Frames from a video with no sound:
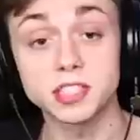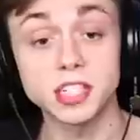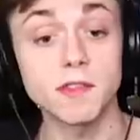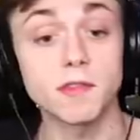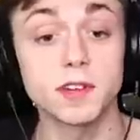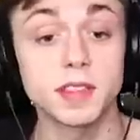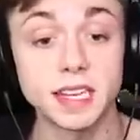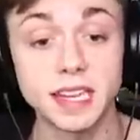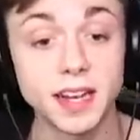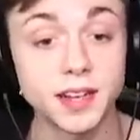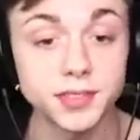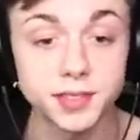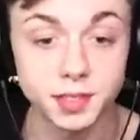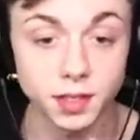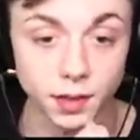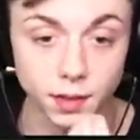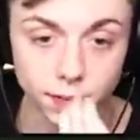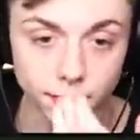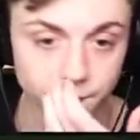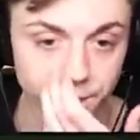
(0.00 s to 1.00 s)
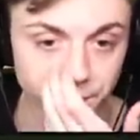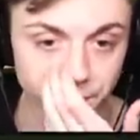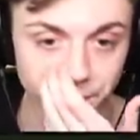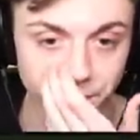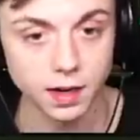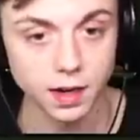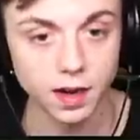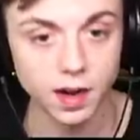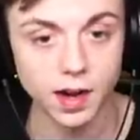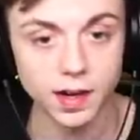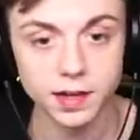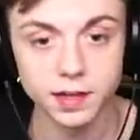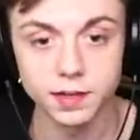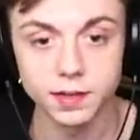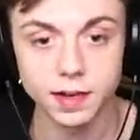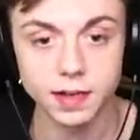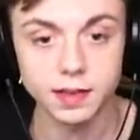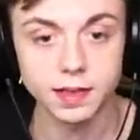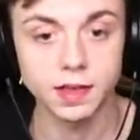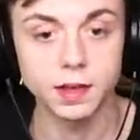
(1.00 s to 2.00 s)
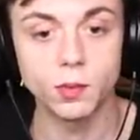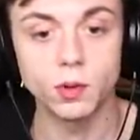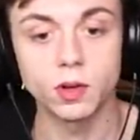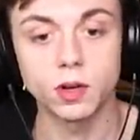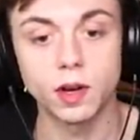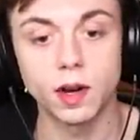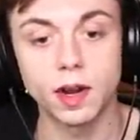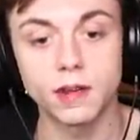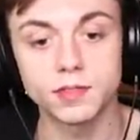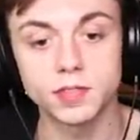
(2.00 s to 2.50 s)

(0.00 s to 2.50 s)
much everything else, though. All right, I think we're going